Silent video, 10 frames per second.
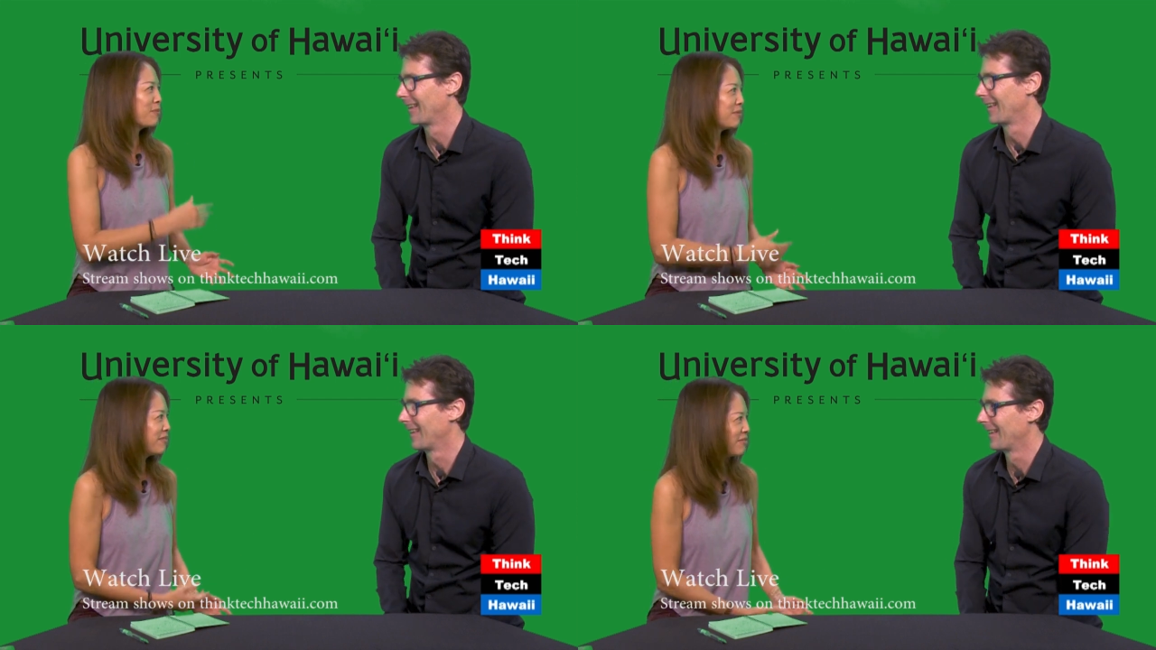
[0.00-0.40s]

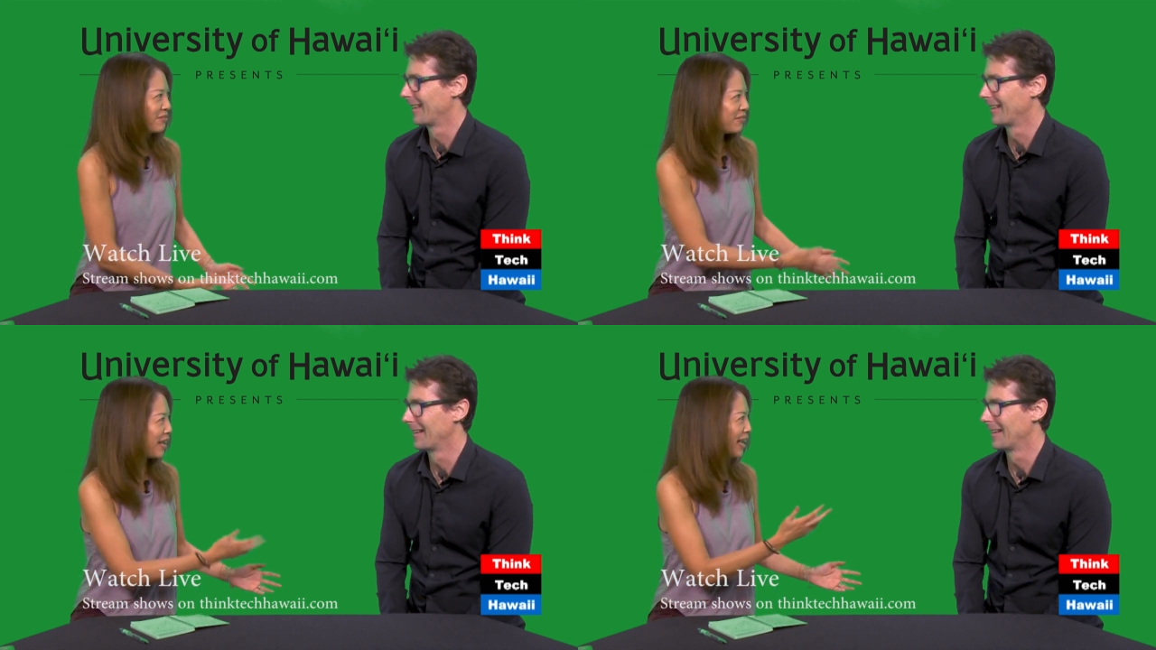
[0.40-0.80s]
Speaker 1: from
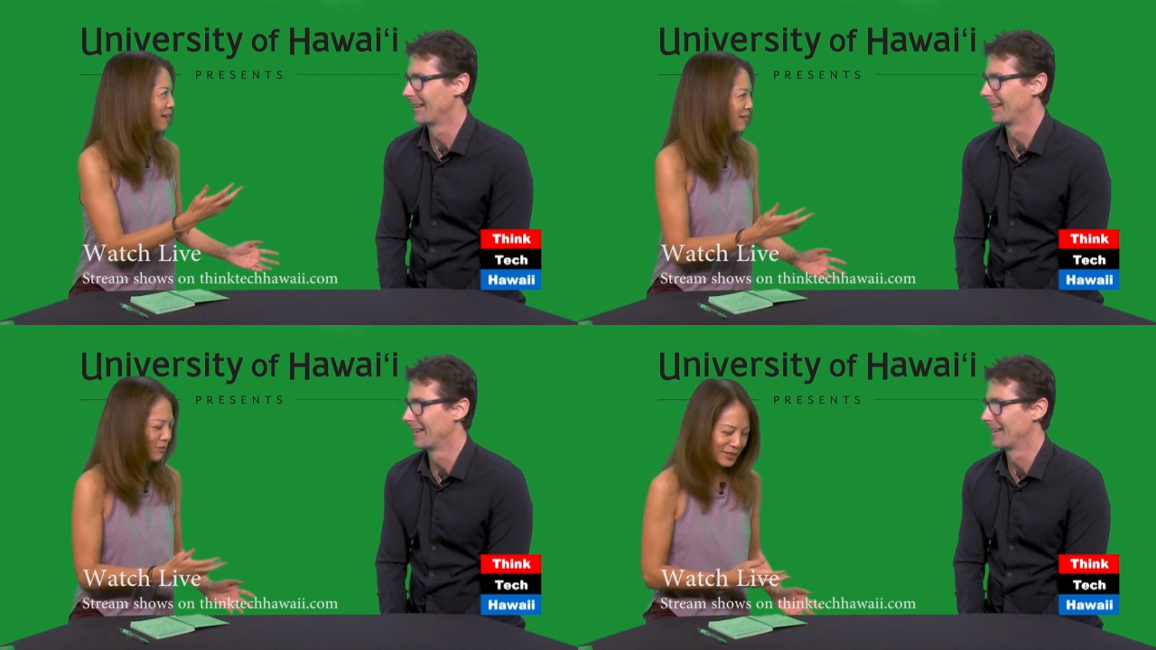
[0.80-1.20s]

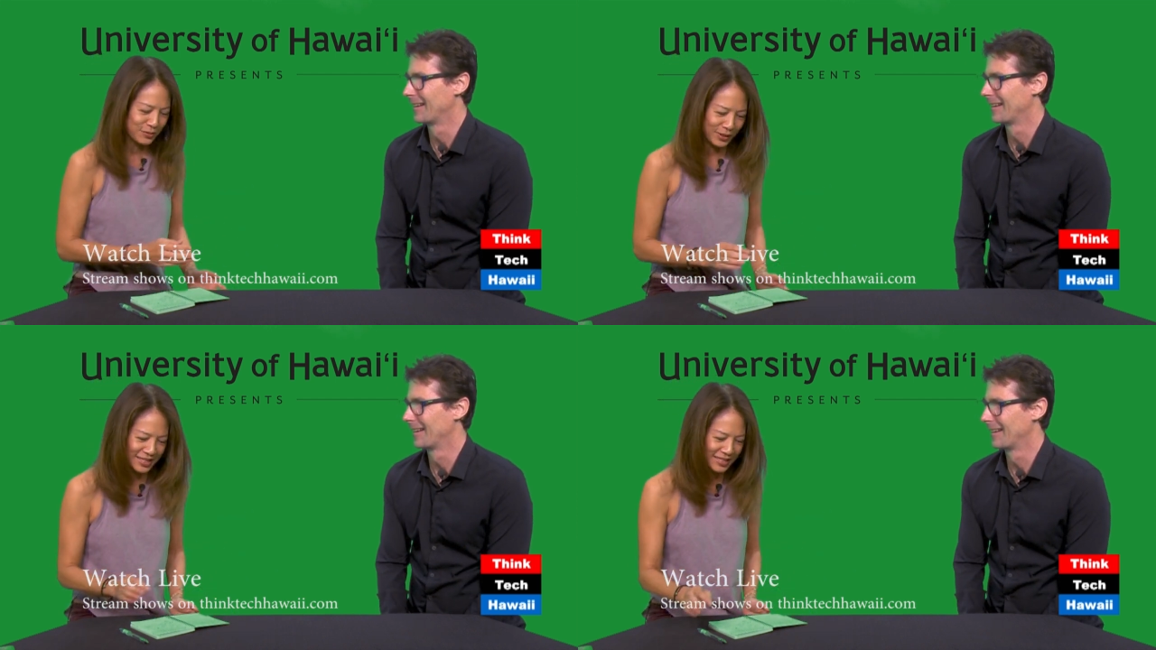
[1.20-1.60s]
Gale.
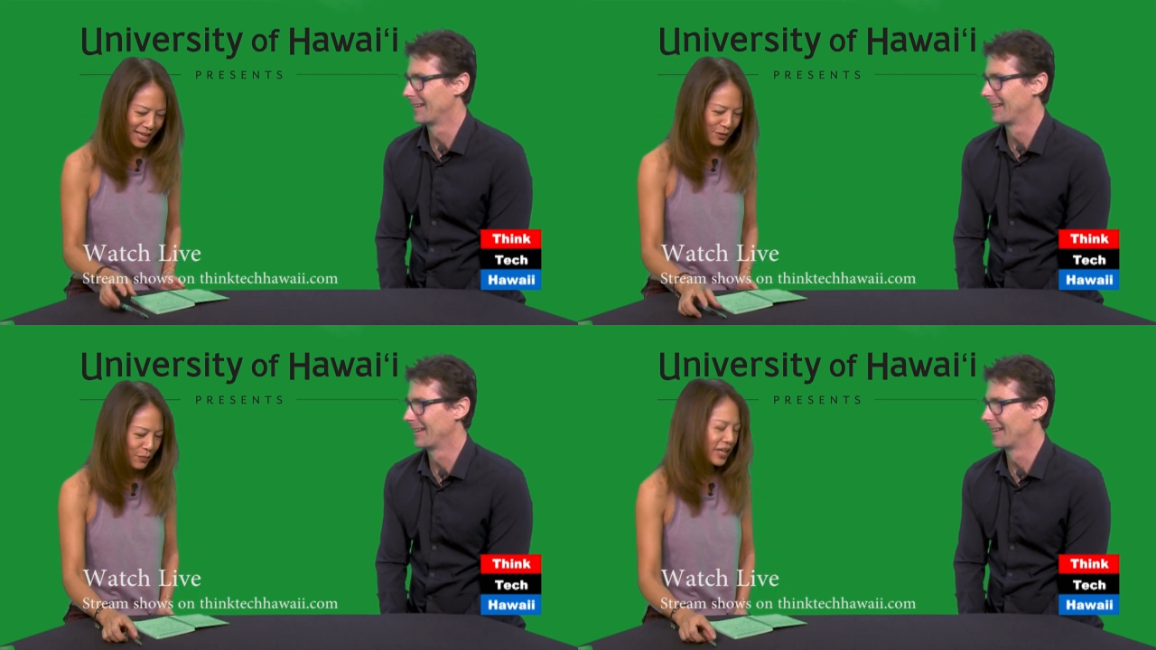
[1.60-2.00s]
What's, what's the
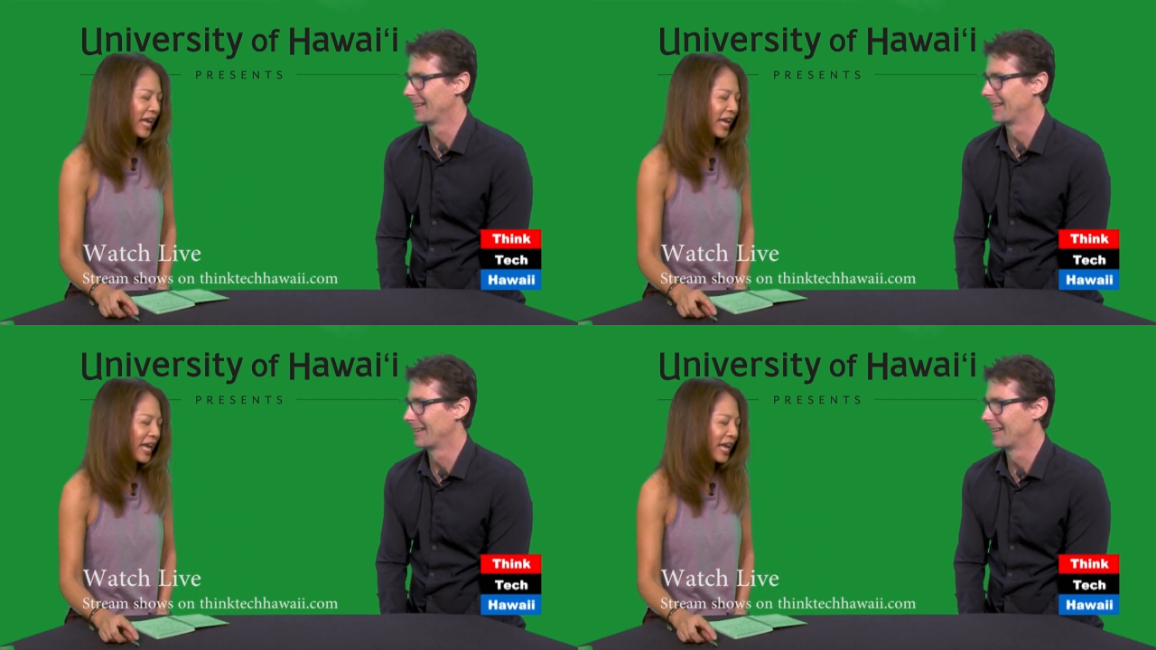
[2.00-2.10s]
town you